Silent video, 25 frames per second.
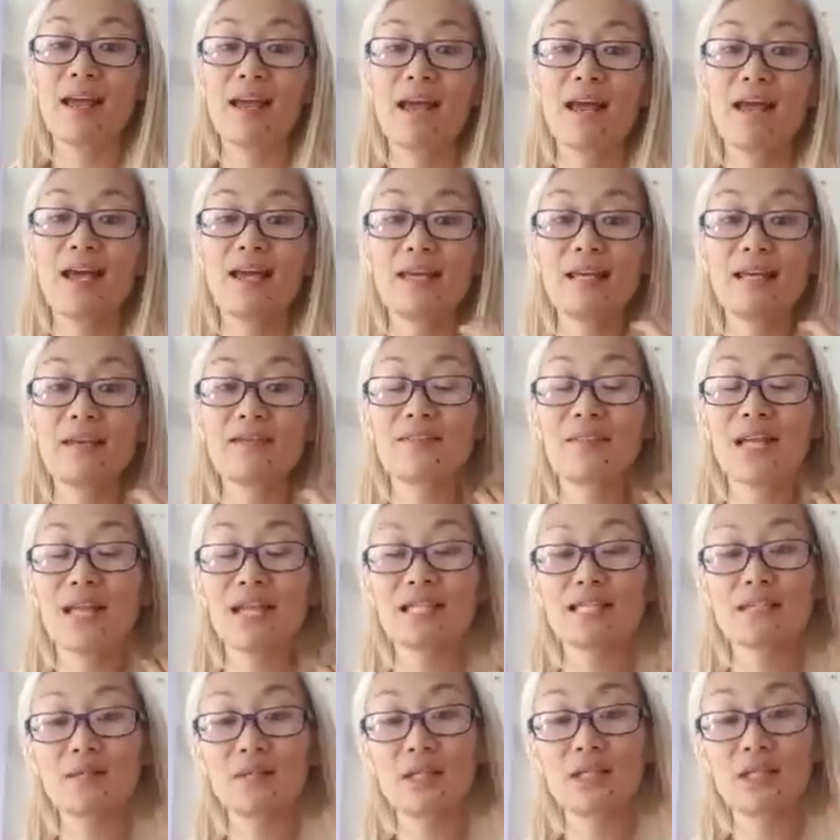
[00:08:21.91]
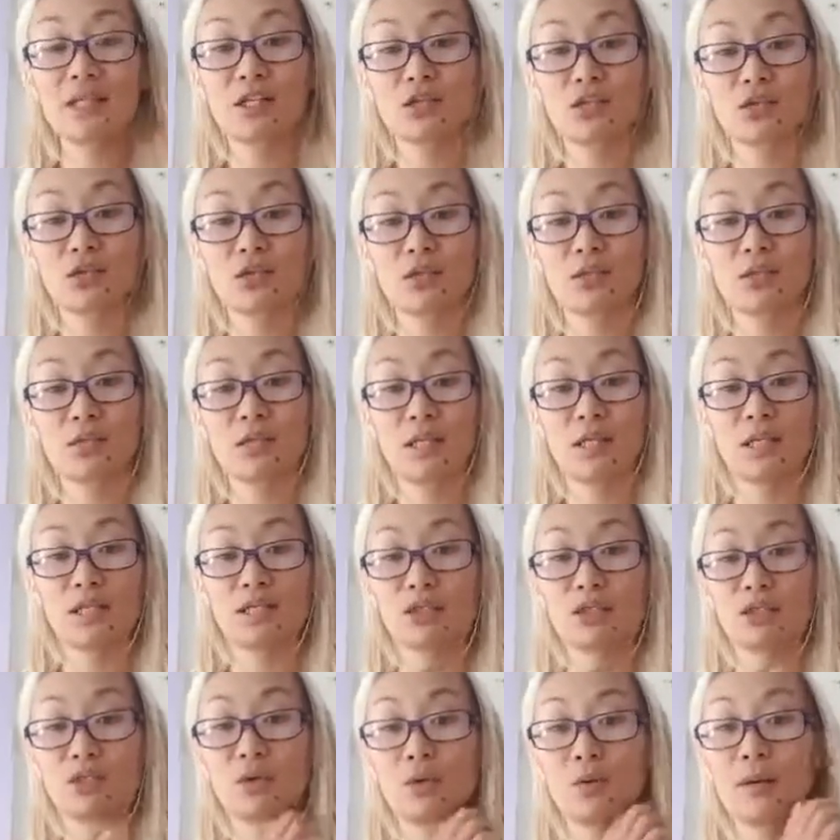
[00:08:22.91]
And if that's something
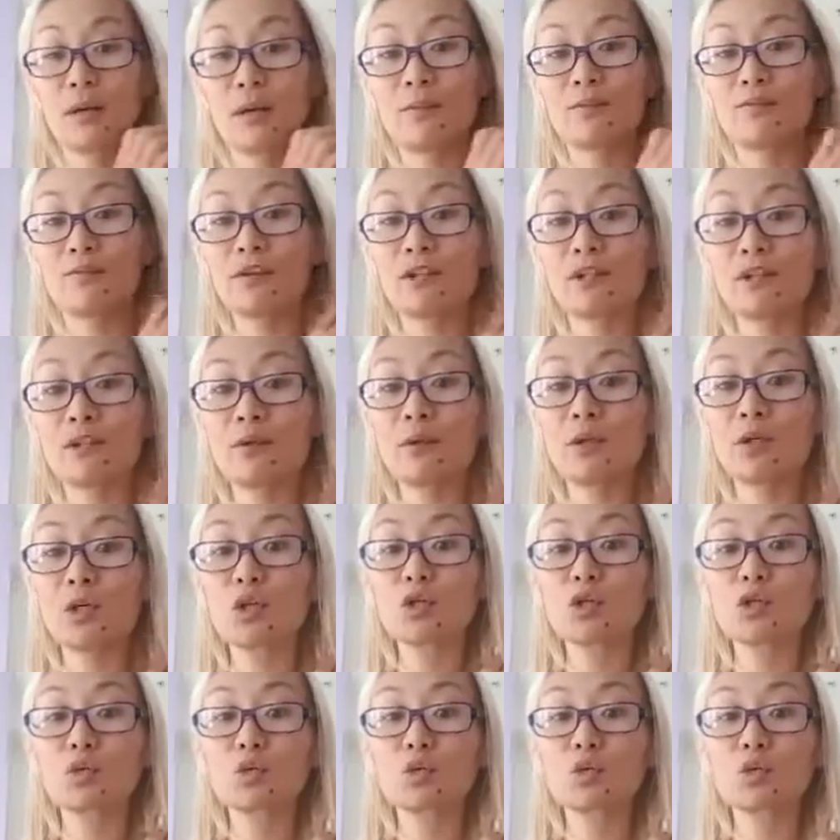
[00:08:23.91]
that's shown up for you,